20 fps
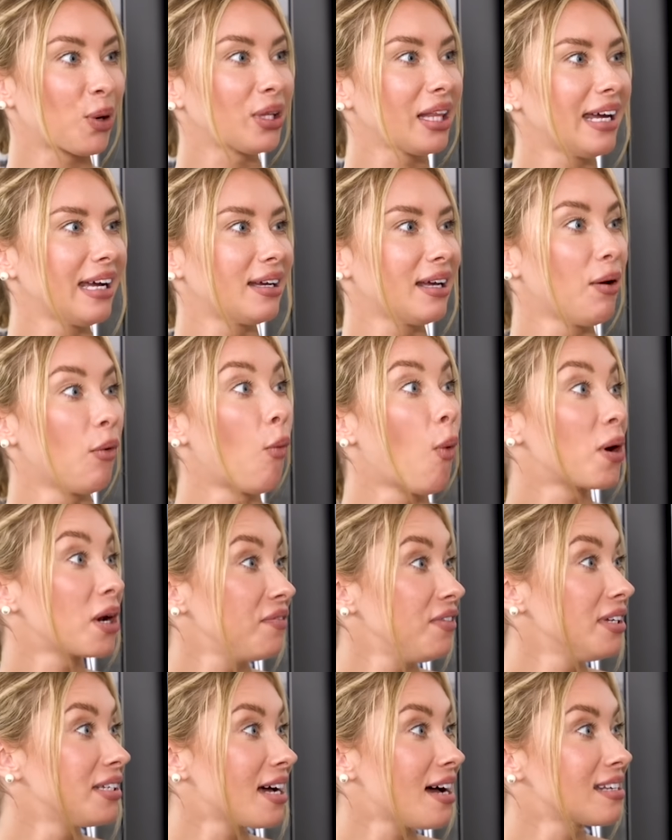Or, one
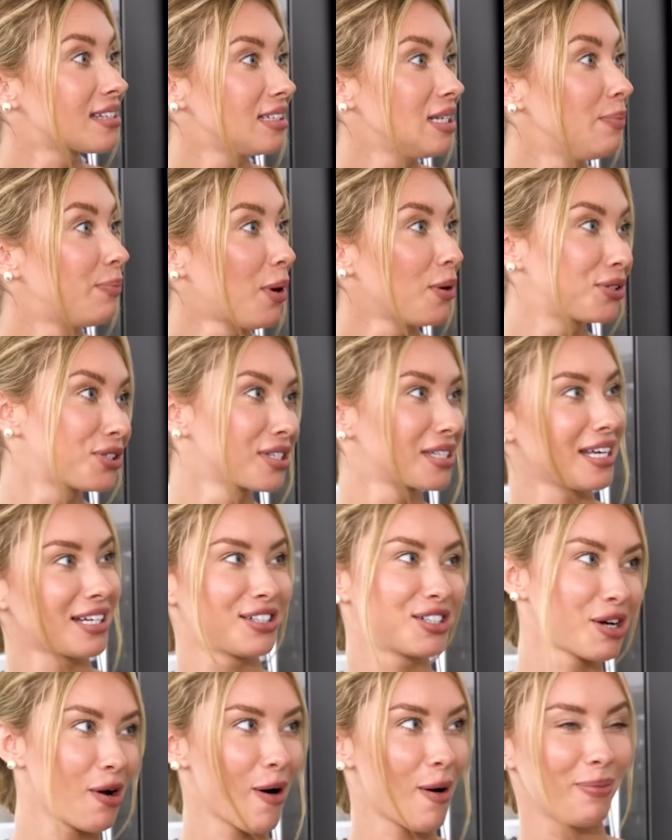of you does and you both just,
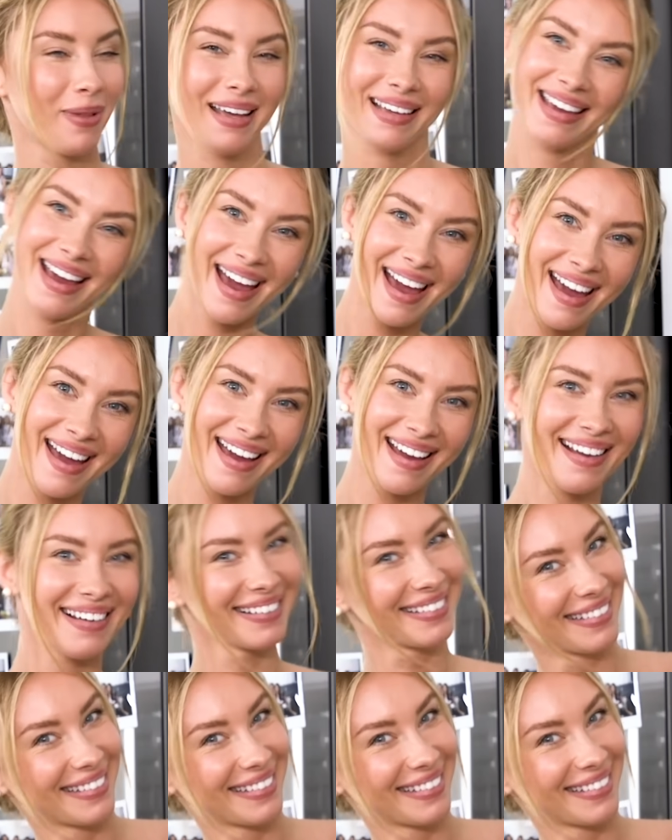like, show up like, hey.